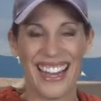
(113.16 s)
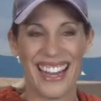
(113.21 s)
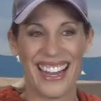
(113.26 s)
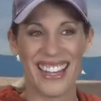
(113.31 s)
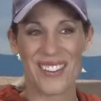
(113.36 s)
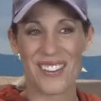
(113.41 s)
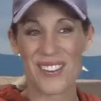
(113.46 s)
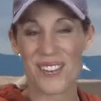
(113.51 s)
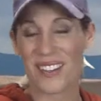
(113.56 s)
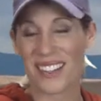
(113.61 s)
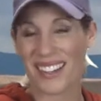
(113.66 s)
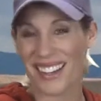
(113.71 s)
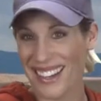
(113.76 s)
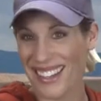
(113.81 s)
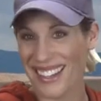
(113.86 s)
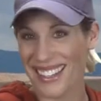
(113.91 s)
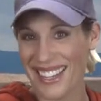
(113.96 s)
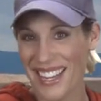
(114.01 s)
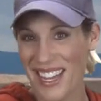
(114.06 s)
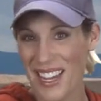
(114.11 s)
I don't know what
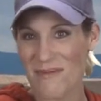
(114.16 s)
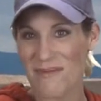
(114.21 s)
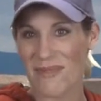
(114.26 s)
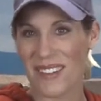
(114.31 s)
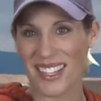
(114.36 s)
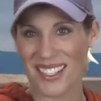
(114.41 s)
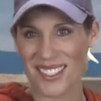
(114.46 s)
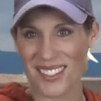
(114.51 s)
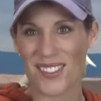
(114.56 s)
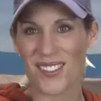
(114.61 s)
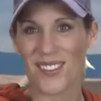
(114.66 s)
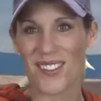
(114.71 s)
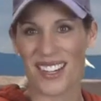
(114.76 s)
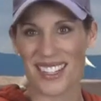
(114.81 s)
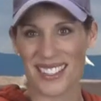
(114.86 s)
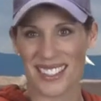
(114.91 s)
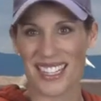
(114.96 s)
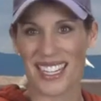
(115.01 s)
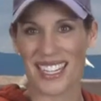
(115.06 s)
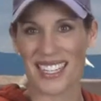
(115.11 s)
kind yet, but I do
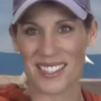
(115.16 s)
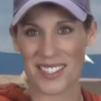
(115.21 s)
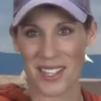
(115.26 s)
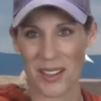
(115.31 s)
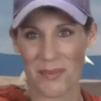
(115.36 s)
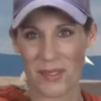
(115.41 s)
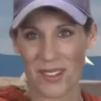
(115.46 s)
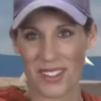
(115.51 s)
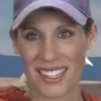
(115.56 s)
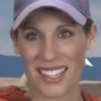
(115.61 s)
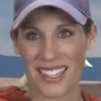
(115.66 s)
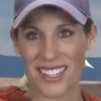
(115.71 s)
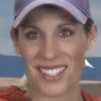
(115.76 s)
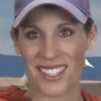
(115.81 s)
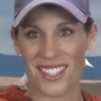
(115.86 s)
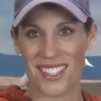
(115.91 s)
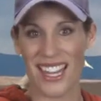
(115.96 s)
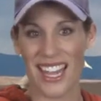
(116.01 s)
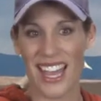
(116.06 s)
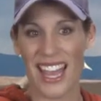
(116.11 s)
want to get some
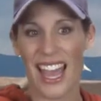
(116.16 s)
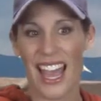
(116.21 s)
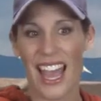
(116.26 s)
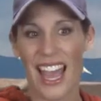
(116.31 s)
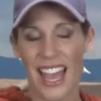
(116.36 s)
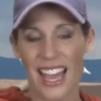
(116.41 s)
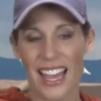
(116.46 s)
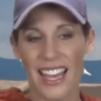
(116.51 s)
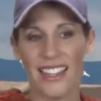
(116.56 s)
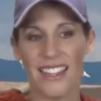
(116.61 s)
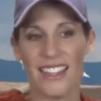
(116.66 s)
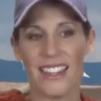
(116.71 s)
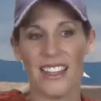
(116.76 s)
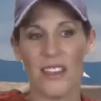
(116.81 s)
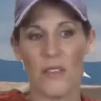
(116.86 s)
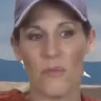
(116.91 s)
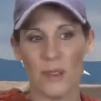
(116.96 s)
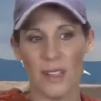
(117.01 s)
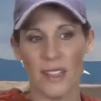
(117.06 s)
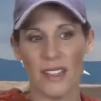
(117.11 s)
protection and
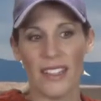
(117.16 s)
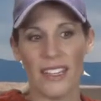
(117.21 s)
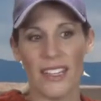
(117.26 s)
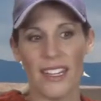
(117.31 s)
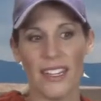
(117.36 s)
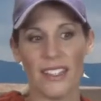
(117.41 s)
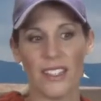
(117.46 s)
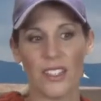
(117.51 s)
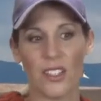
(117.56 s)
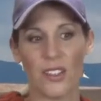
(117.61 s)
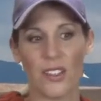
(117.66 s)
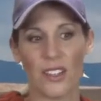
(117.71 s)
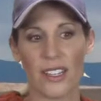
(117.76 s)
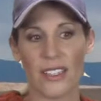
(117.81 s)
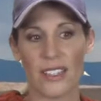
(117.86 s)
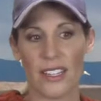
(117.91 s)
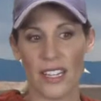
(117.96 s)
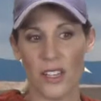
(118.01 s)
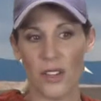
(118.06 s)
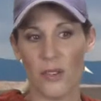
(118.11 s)
the ability to
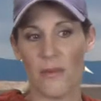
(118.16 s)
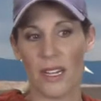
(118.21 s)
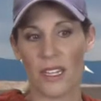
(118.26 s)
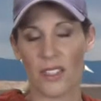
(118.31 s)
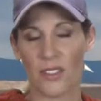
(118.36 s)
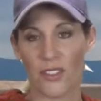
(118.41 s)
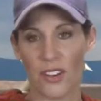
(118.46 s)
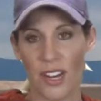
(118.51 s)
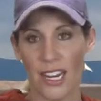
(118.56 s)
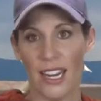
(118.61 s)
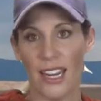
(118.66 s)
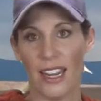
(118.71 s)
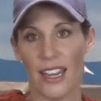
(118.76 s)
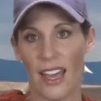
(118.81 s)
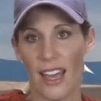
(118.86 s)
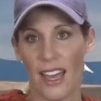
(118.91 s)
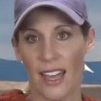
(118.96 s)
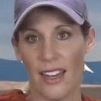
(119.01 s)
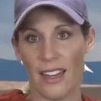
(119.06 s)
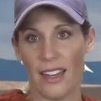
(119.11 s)
continue my
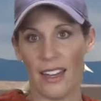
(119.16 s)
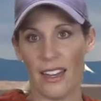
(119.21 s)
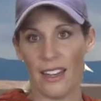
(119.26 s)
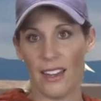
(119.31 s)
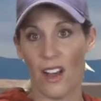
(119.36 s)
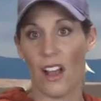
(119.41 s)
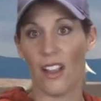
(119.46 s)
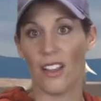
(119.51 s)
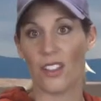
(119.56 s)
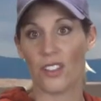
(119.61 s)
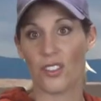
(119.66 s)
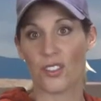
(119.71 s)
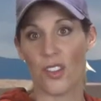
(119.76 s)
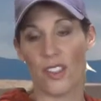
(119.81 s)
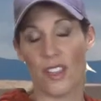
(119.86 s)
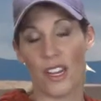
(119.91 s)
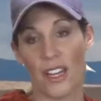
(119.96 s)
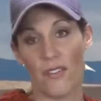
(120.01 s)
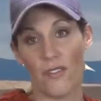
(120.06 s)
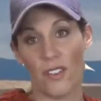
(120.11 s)
training and knowledge so
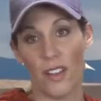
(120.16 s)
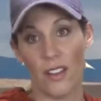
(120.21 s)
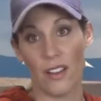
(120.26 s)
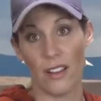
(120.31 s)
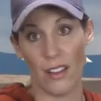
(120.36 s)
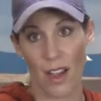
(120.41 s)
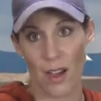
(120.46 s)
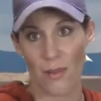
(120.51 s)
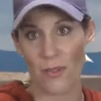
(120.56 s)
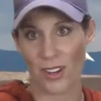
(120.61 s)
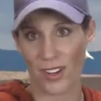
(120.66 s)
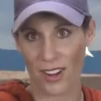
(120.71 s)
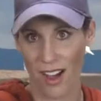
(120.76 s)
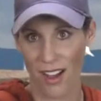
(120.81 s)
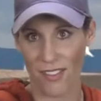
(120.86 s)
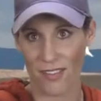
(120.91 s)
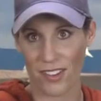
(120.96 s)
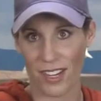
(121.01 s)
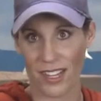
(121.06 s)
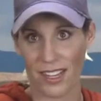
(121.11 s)
that I feel a lot more
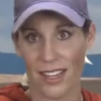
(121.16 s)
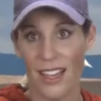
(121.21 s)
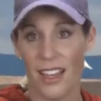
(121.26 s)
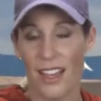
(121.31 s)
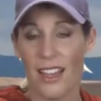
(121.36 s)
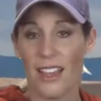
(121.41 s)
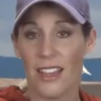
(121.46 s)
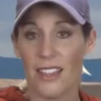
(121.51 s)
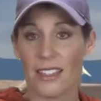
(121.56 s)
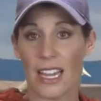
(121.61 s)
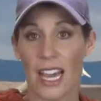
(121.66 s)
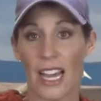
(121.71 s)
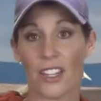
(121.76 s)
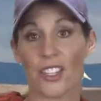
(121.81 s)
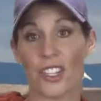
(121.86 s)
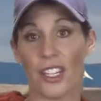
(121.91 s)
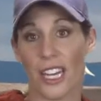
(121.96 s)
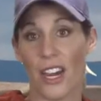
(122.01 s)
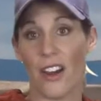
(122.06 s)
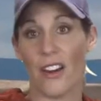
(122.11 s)
confident to
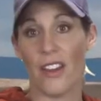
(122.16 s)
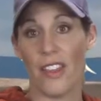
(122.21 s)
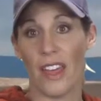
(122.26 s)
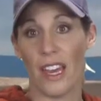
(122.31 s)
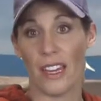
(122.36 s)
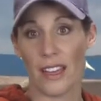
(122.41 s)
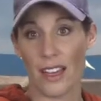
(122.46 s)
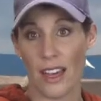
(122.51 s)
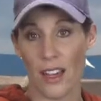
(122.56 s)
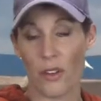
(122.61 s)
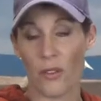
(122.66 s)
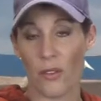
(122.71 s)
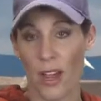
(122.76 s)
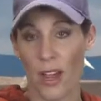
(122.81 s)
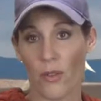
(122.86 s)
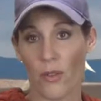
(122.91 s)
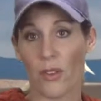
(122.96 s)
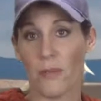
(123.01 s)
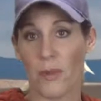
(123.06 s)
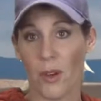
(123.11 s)
actually carry that gun
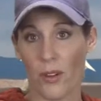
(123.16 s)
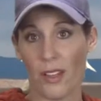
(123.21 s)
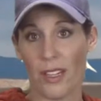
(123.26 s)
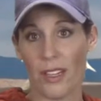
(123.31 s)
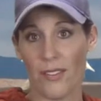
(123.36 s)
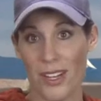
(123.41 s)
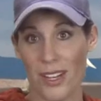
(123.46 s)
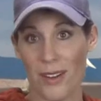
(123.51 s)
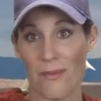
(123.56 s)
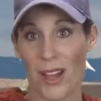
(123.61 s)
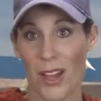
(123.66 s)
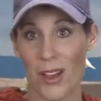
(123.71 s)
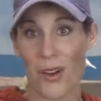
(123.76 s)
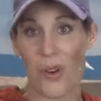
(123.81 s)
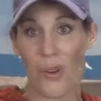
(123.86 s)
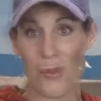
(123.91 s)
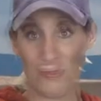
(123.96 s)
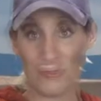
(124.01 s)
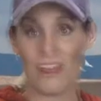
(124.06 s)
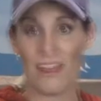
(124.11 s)
with me or leave it in my
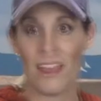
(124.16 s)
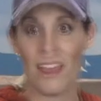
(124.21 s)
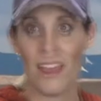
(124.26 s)
home.